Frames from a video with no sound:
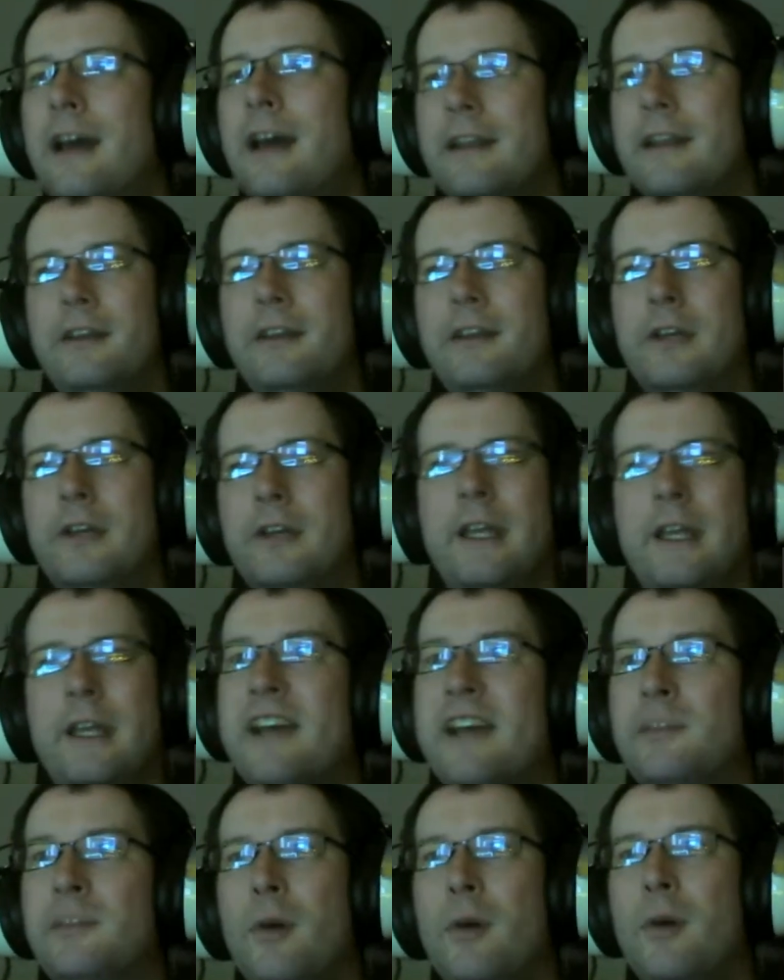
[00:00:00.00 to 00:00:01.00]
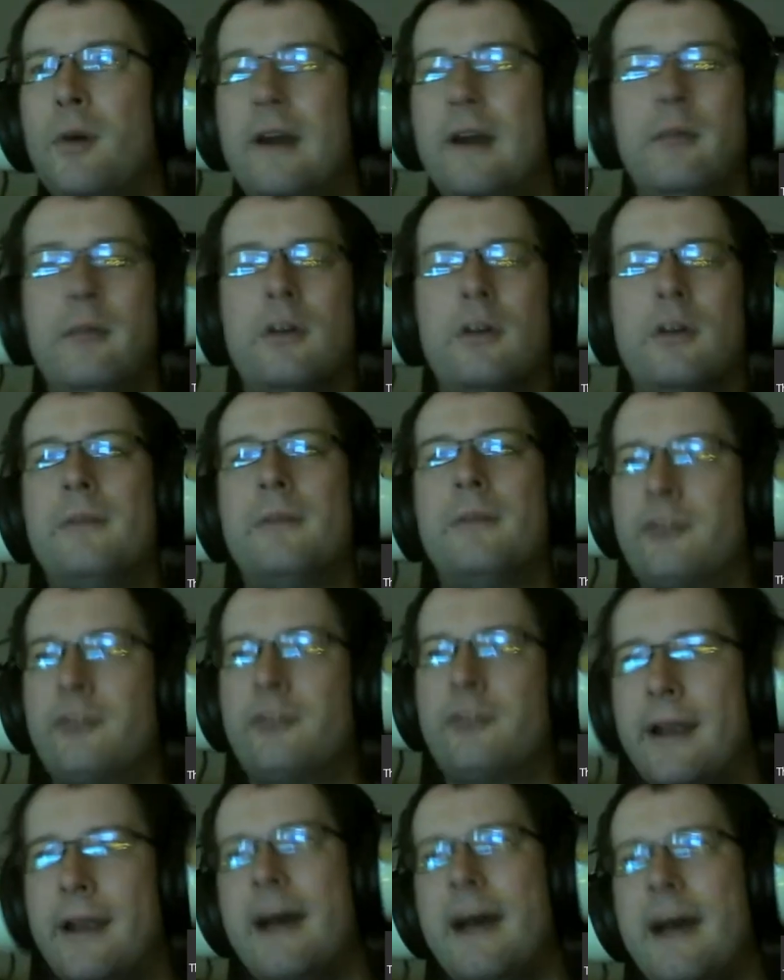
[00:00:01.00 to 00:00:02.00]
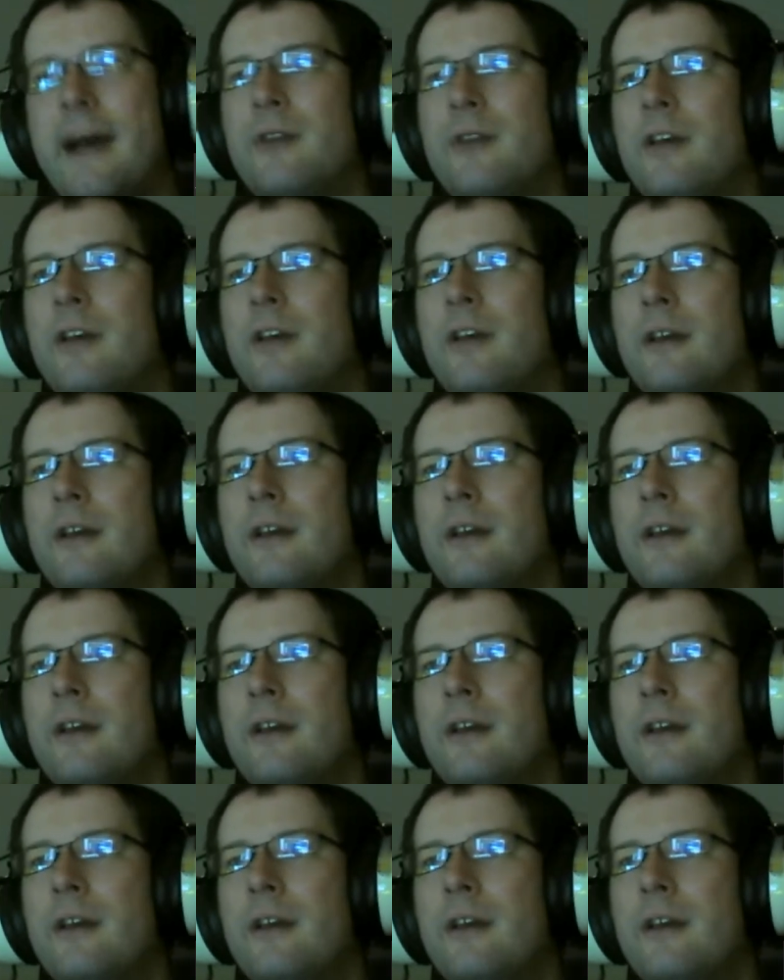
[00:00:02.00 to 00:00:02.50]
and then you can hit export, and it will come straight out.